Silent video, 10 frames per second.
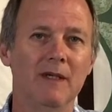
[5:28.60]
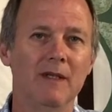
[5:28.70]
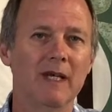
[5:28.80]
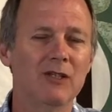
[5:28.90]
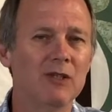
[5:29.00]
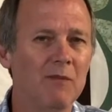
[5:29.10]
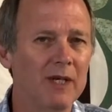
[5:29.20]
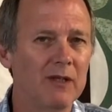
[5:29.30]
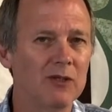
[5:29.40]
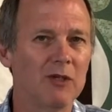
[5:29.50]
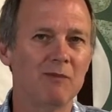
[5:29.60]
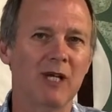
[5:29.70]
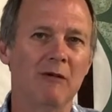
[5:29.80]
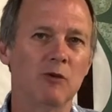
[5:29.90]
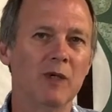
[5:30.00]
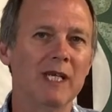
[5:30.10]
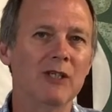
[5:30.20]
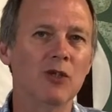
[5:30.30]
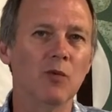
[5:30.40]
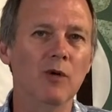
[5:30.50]
That's something that sometimes we need
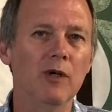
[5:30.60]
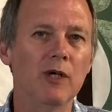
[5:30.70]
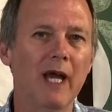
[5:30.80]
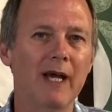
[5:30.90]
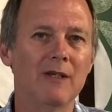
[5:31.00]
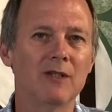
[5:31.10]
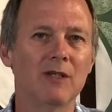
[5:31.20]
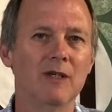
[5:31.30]
to work at,